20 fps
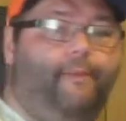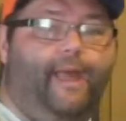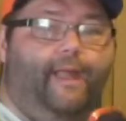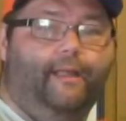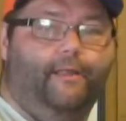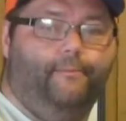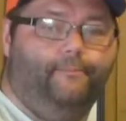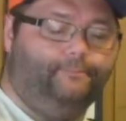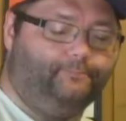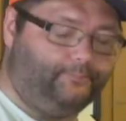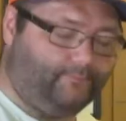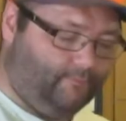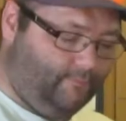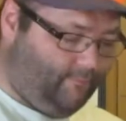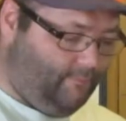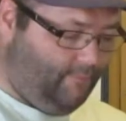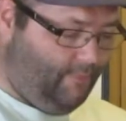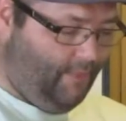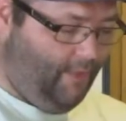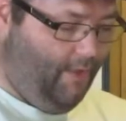back.
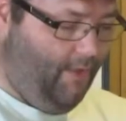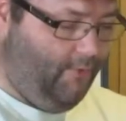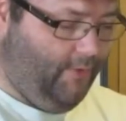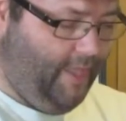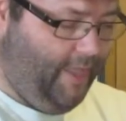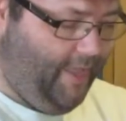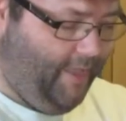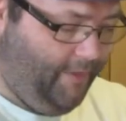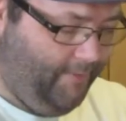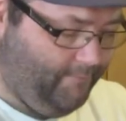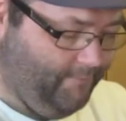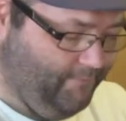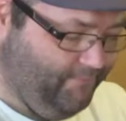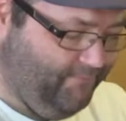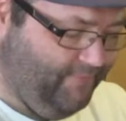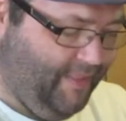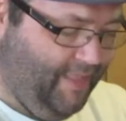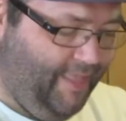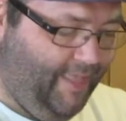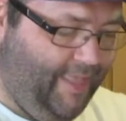Okay,
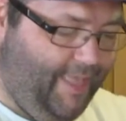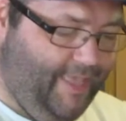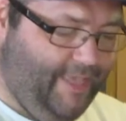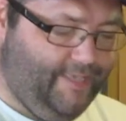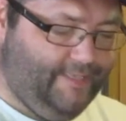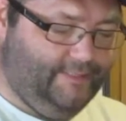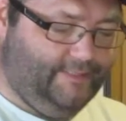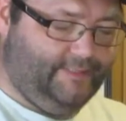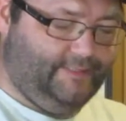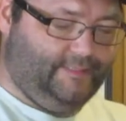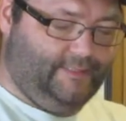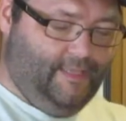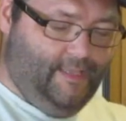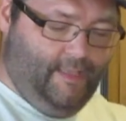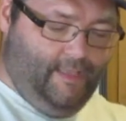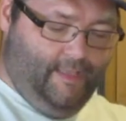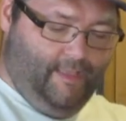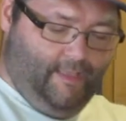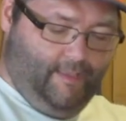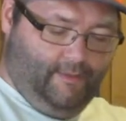is,
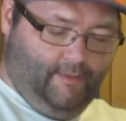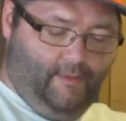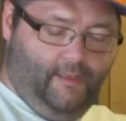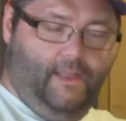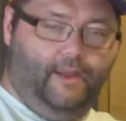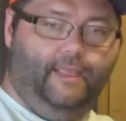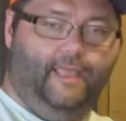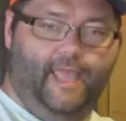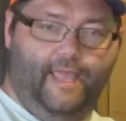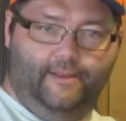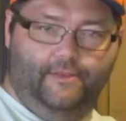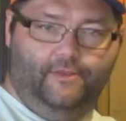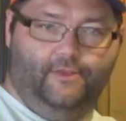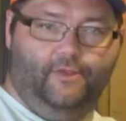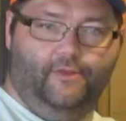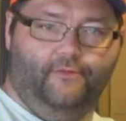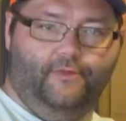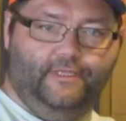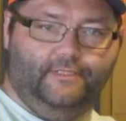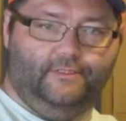again, do
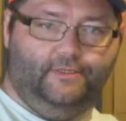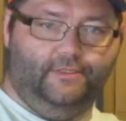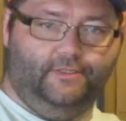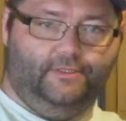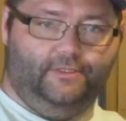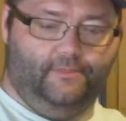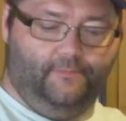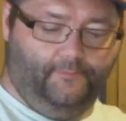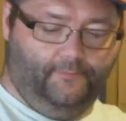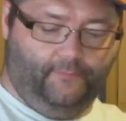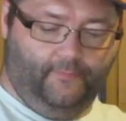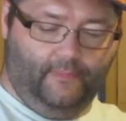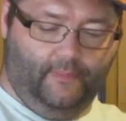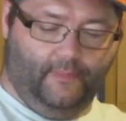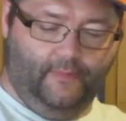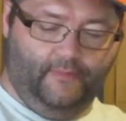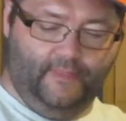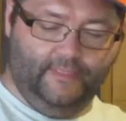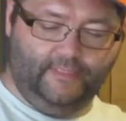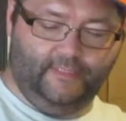your research.
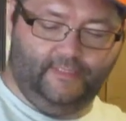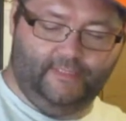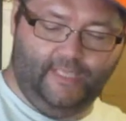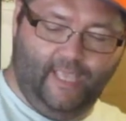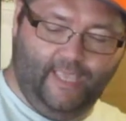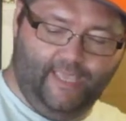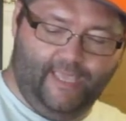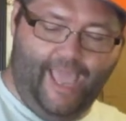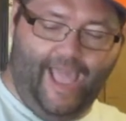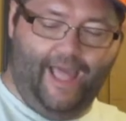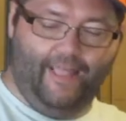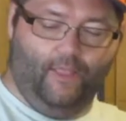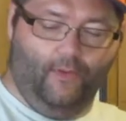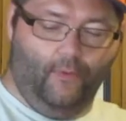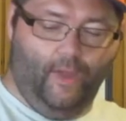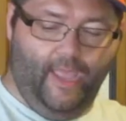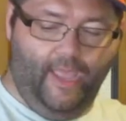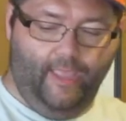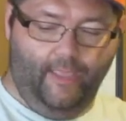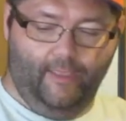This is a
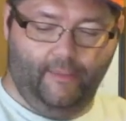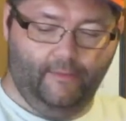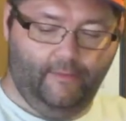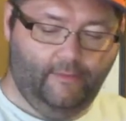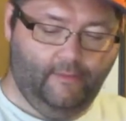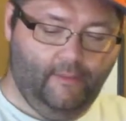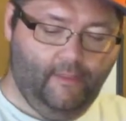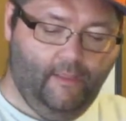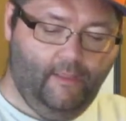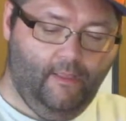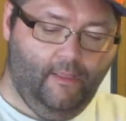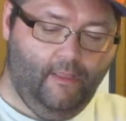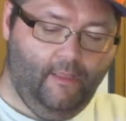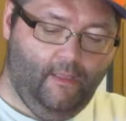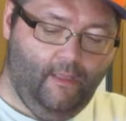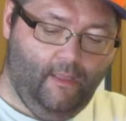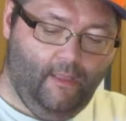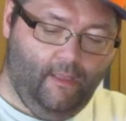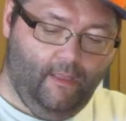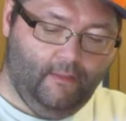Callaway
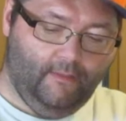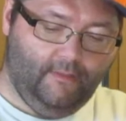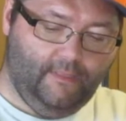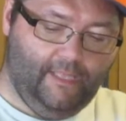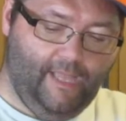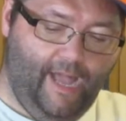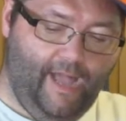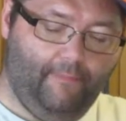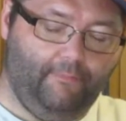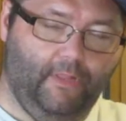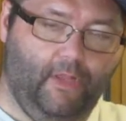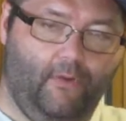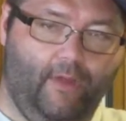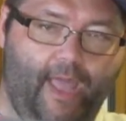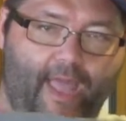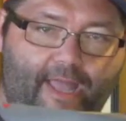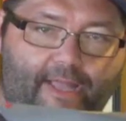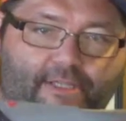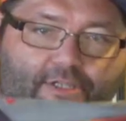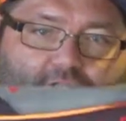Diablo
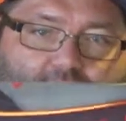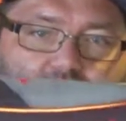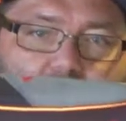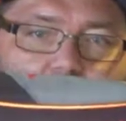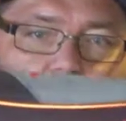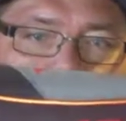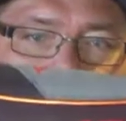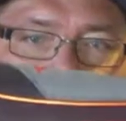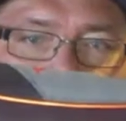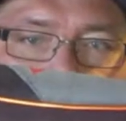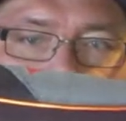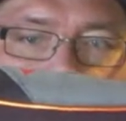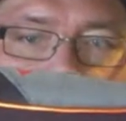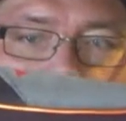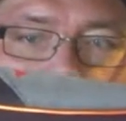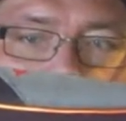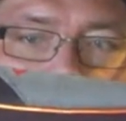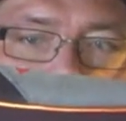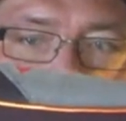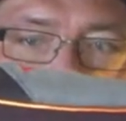Edge
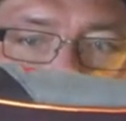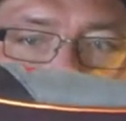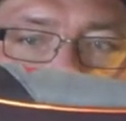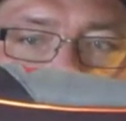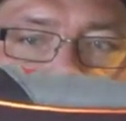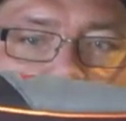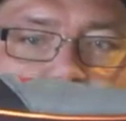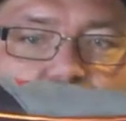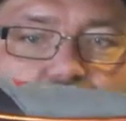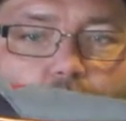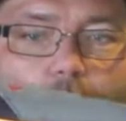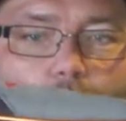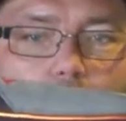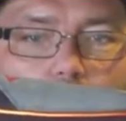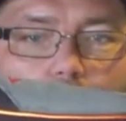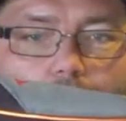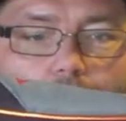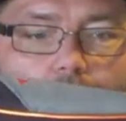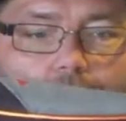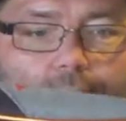
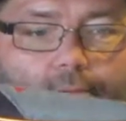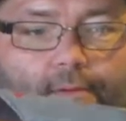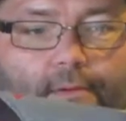Tour